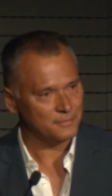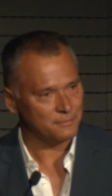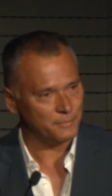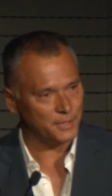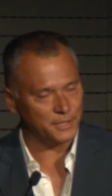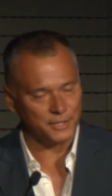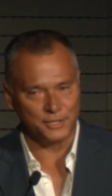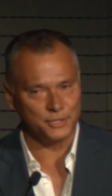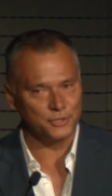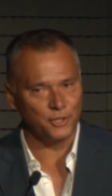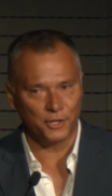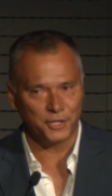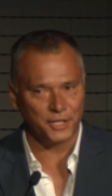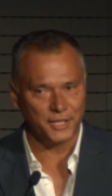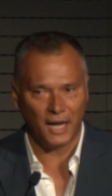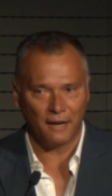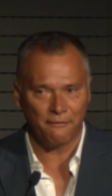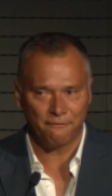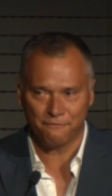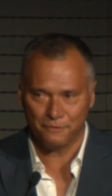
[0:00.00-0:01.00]
But it is not
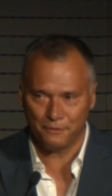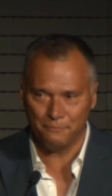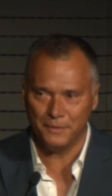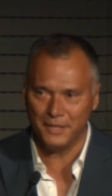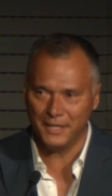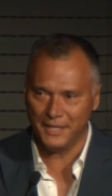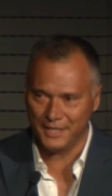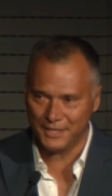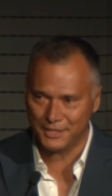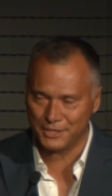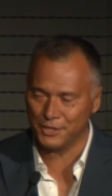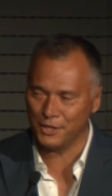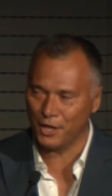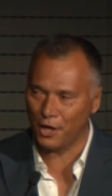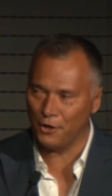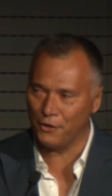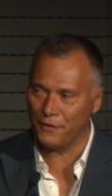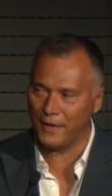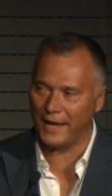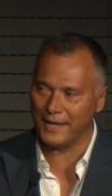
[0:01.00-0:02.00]
enough for me to
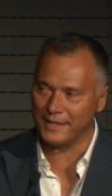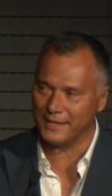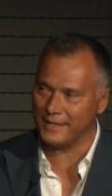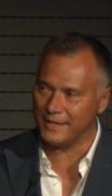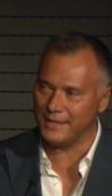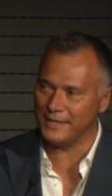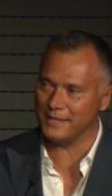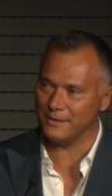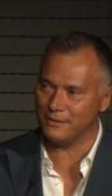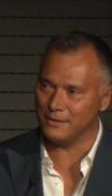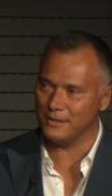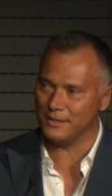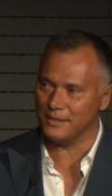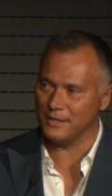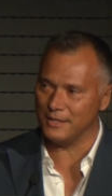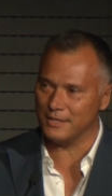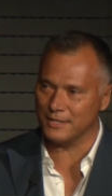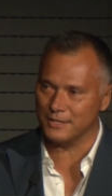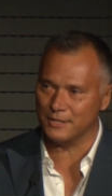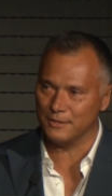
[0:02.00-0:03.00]
know that. It
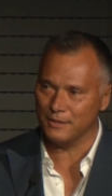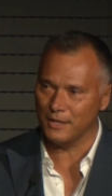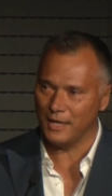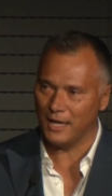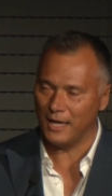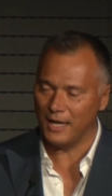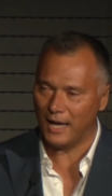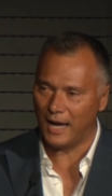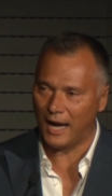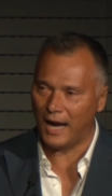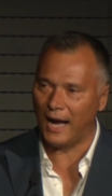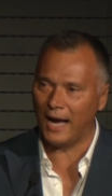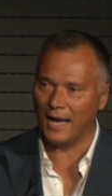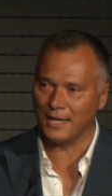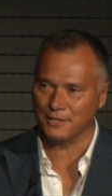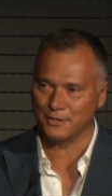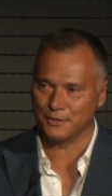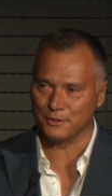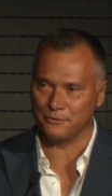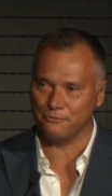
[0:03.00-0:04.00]
is
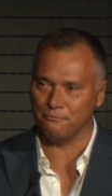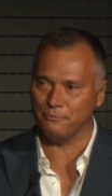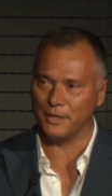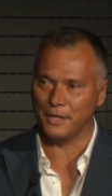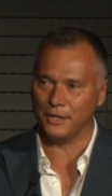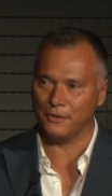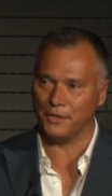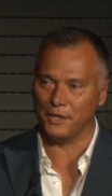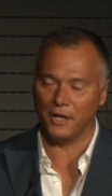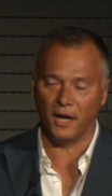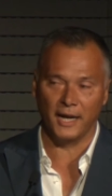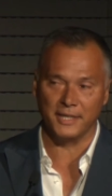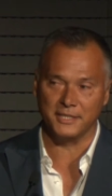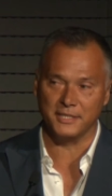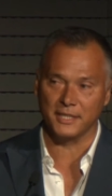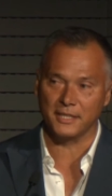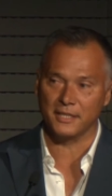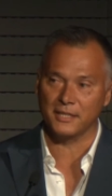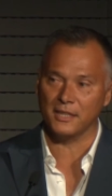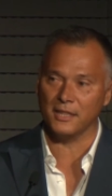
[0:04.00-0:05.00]
asked of me that I
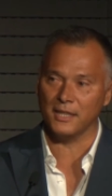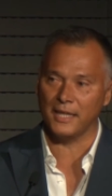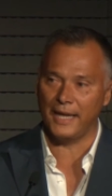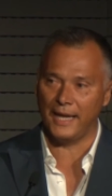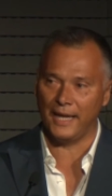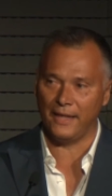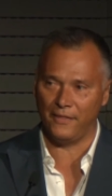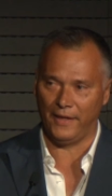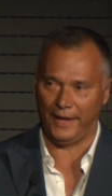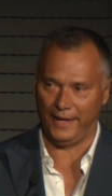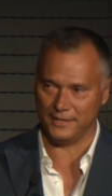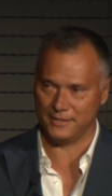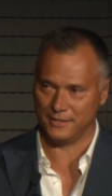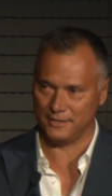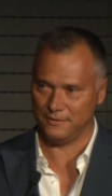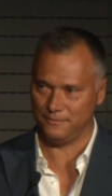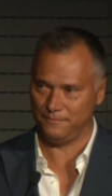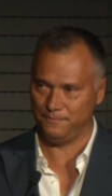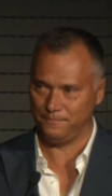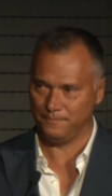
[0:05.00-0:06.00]
declare
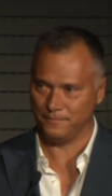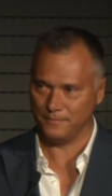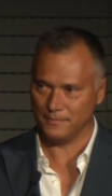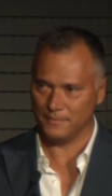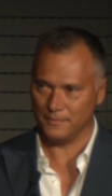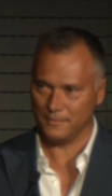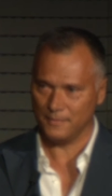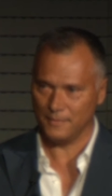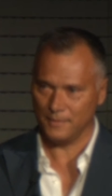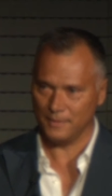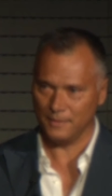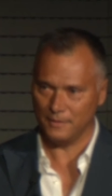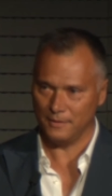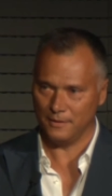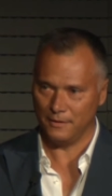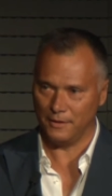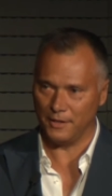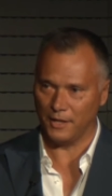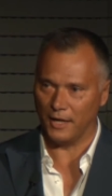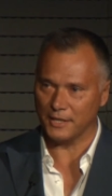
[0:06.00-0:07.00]
that
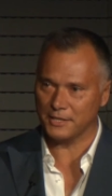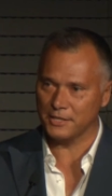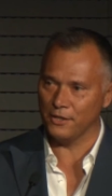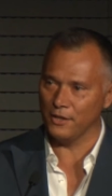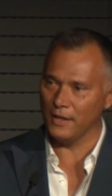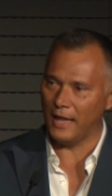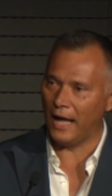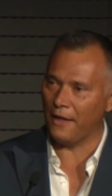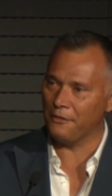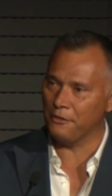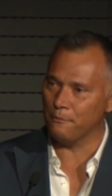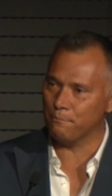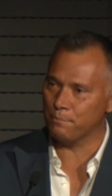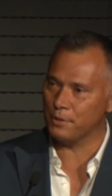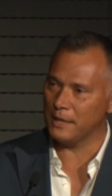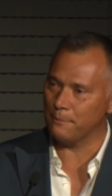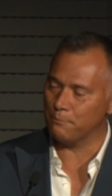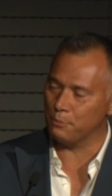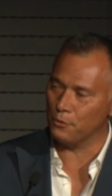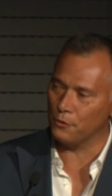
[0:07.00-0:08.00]
that I tell other
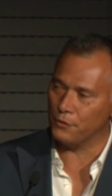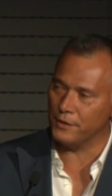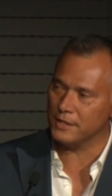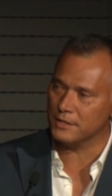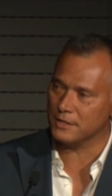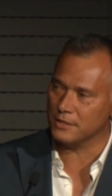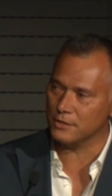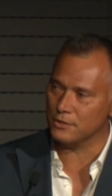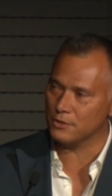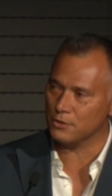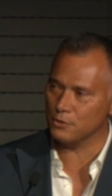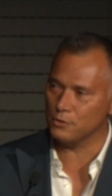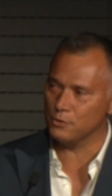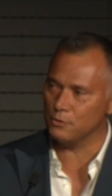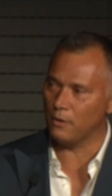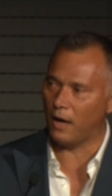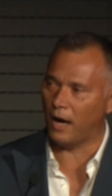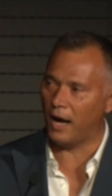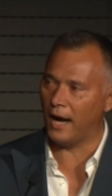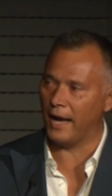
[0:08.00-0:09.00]
people this is
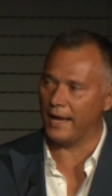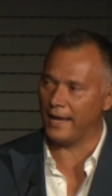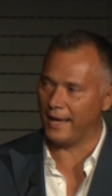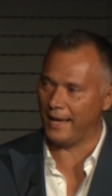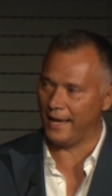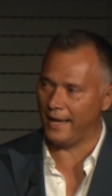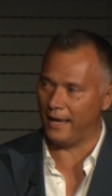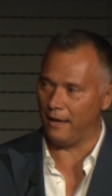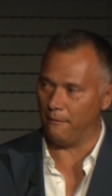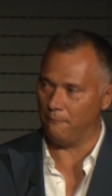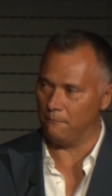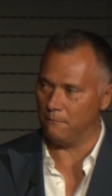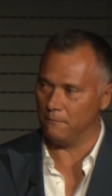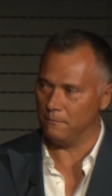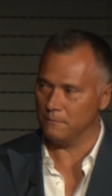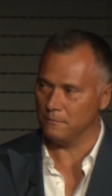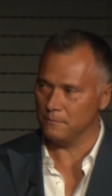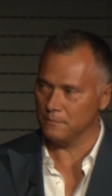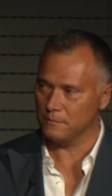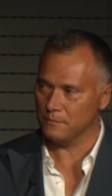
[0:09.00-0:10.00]
who I am,
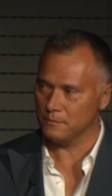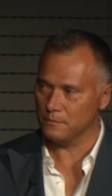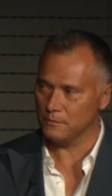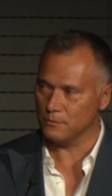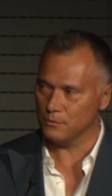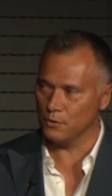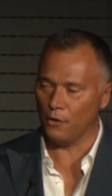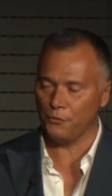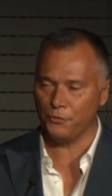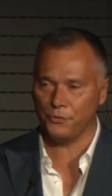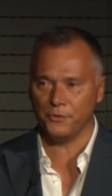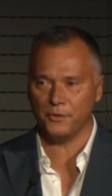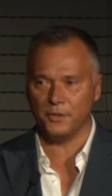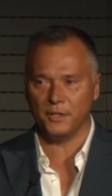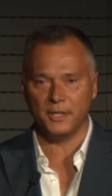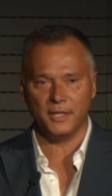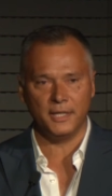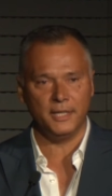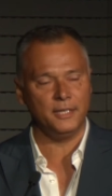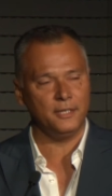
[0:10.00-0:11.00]
not
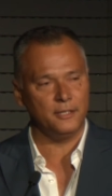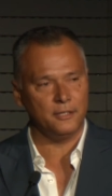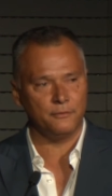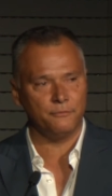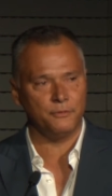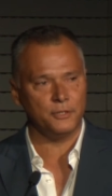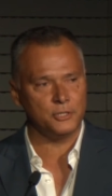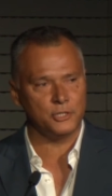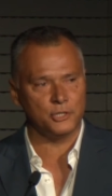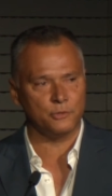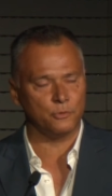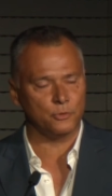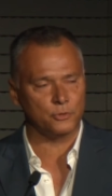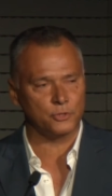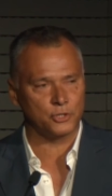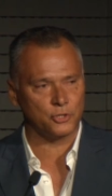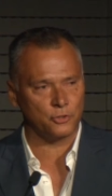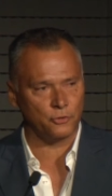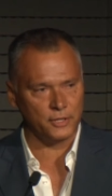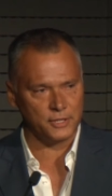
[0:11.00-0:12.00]
an individual
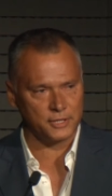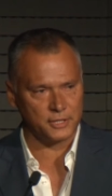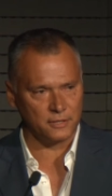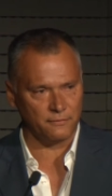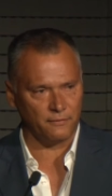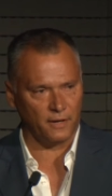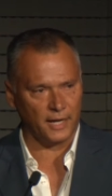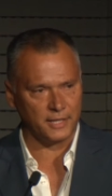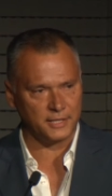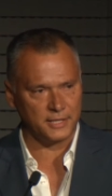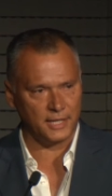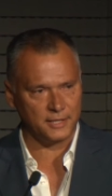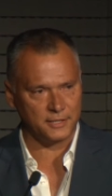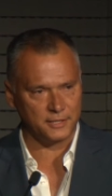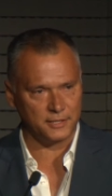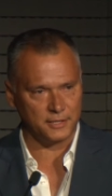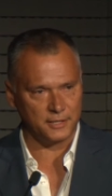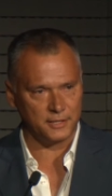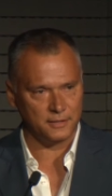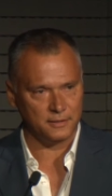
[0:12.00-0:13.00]
choice of
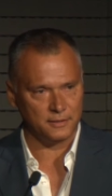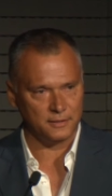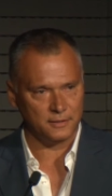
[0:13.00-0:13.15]
identity,